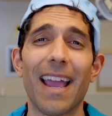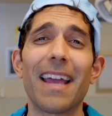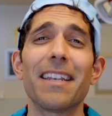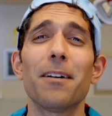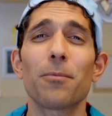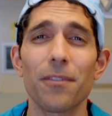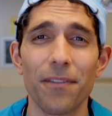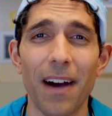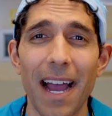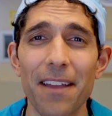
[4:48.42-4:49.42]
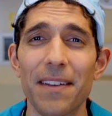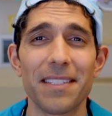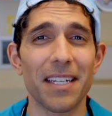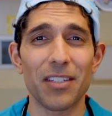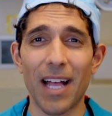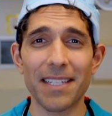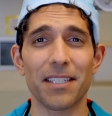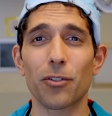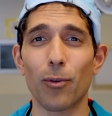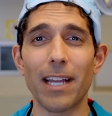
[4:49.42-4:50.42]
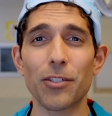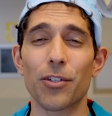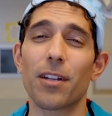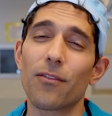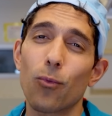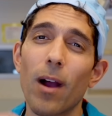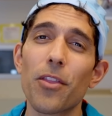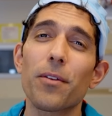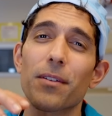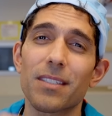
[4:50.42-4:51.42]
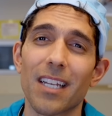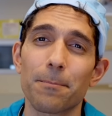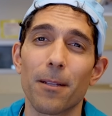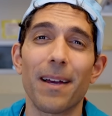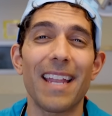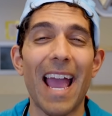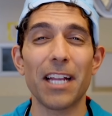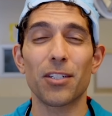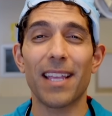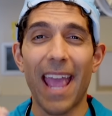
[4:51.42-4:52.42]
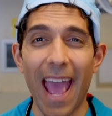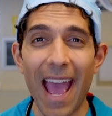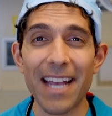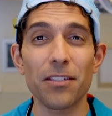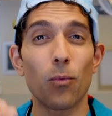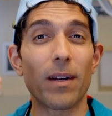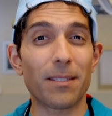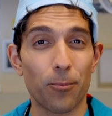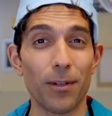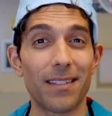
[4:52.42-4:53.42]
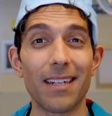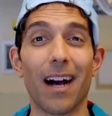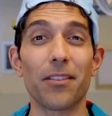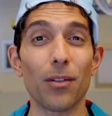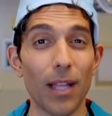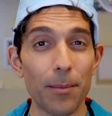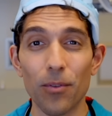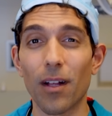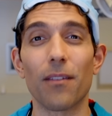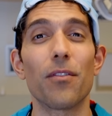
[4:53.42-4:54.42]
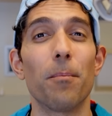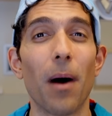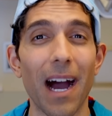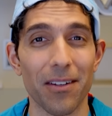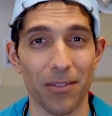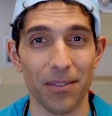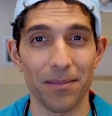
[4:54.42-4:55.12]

And number five is the classic question of whether your supplement actually has what's printed on the label of the bottle.